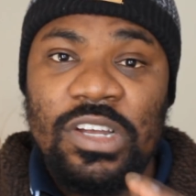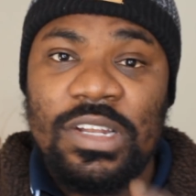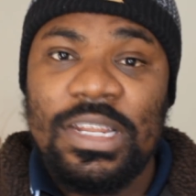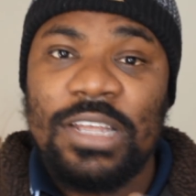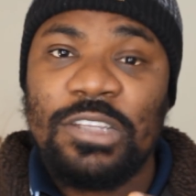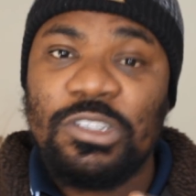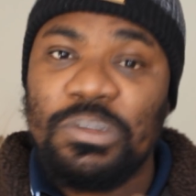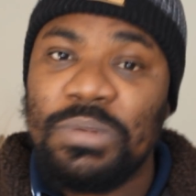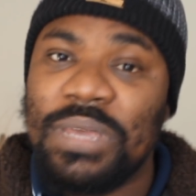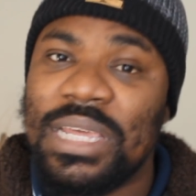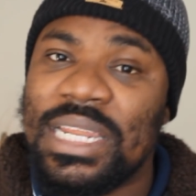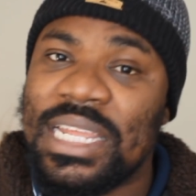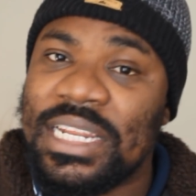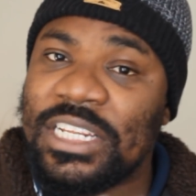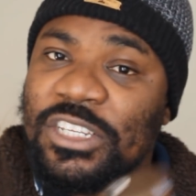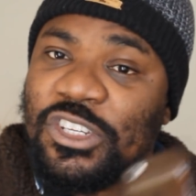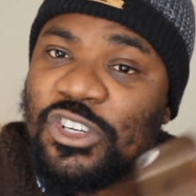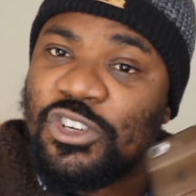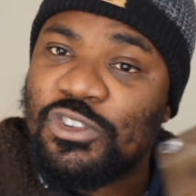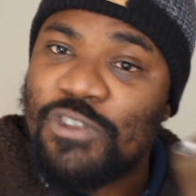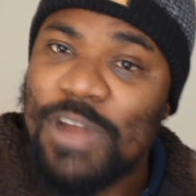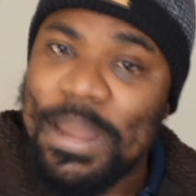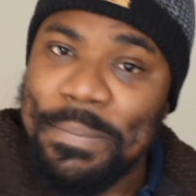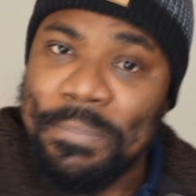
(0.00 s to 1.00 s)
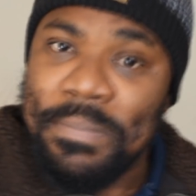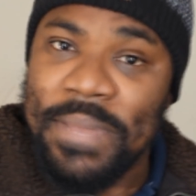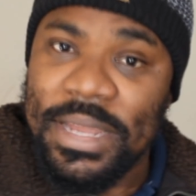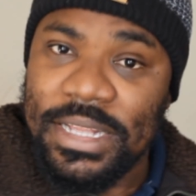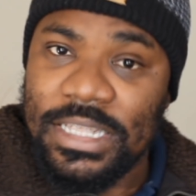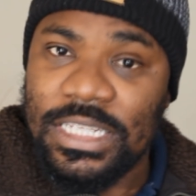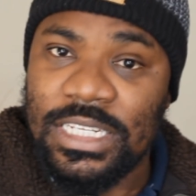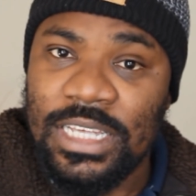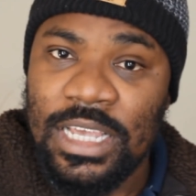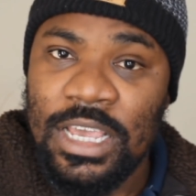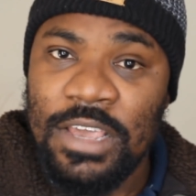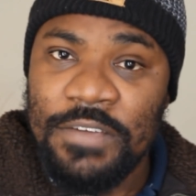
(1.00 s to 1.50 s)
turned out to be an
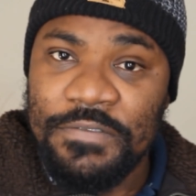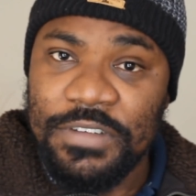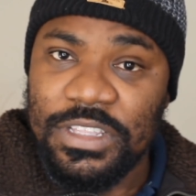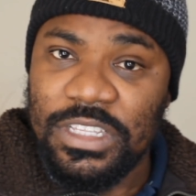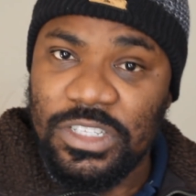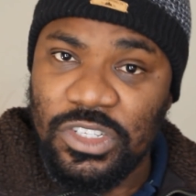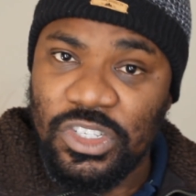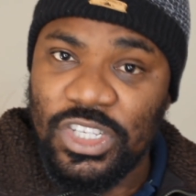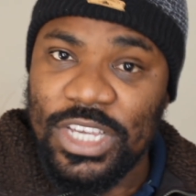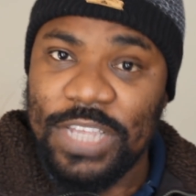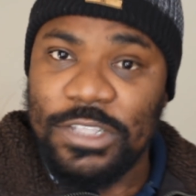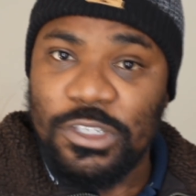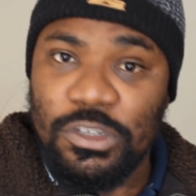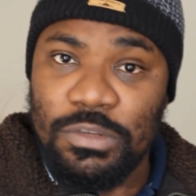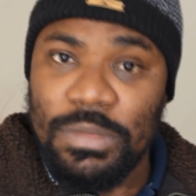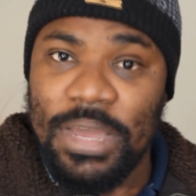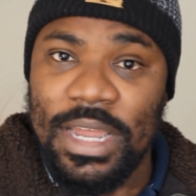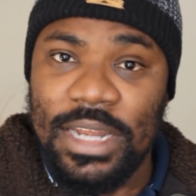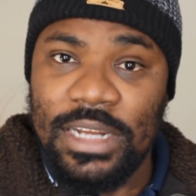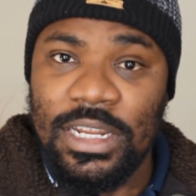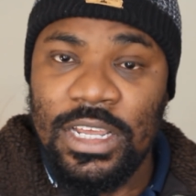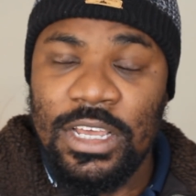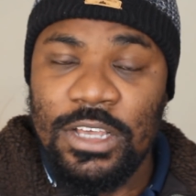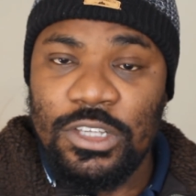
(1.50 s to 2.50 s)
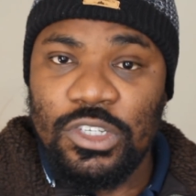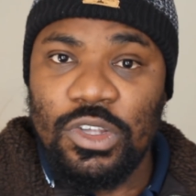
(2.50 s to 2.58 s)
entrapment for this gentleman.